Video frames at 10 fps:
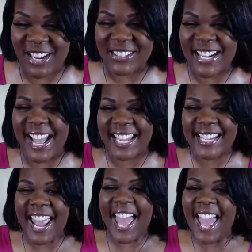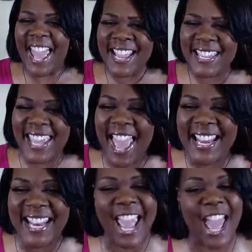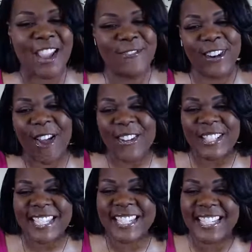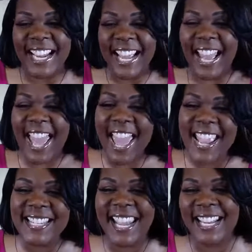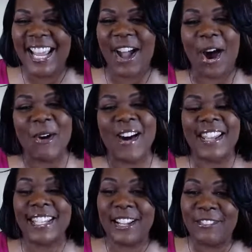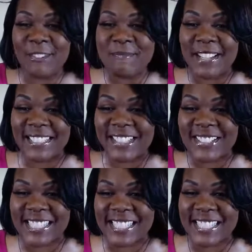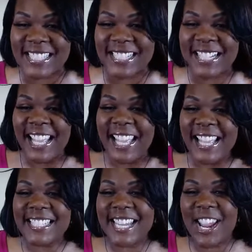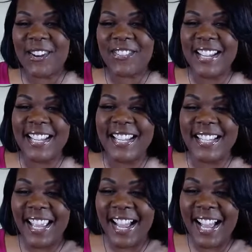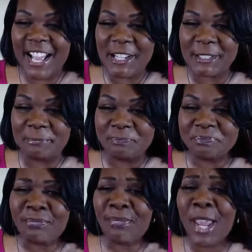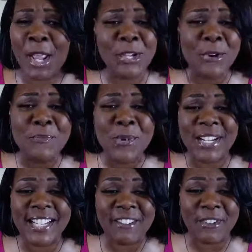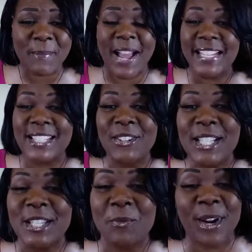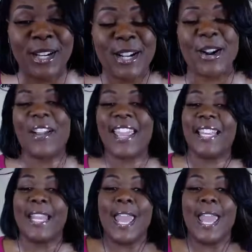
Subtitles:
All right. Hey, Katie. Hey, Flossie. Hey, Nina. Oh, I love you, my little sister. Sherry. Good morning, everybody. So listen, we're going to go ahead